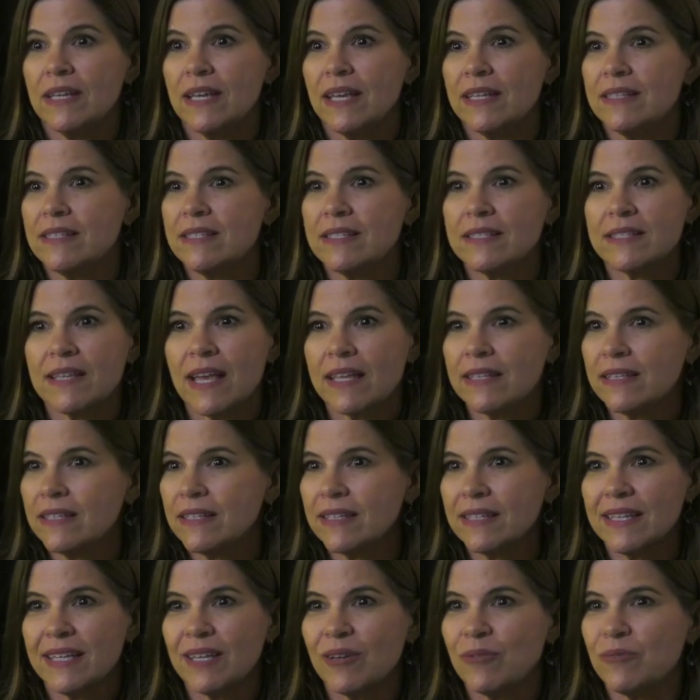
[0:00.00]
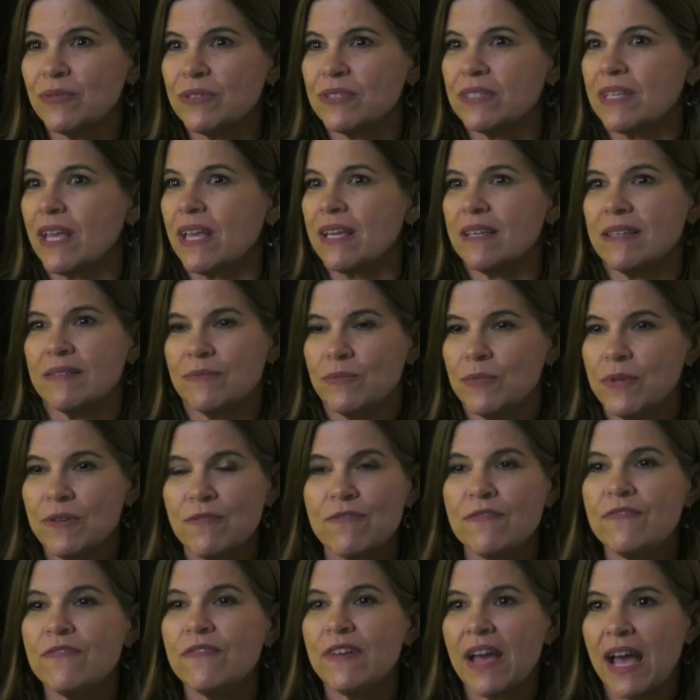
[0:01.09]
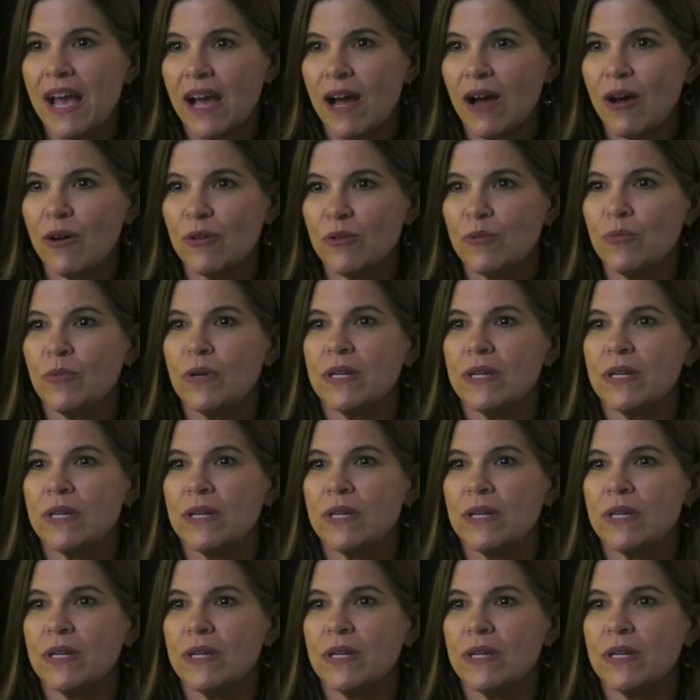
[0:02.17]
And suddenly it was like, we found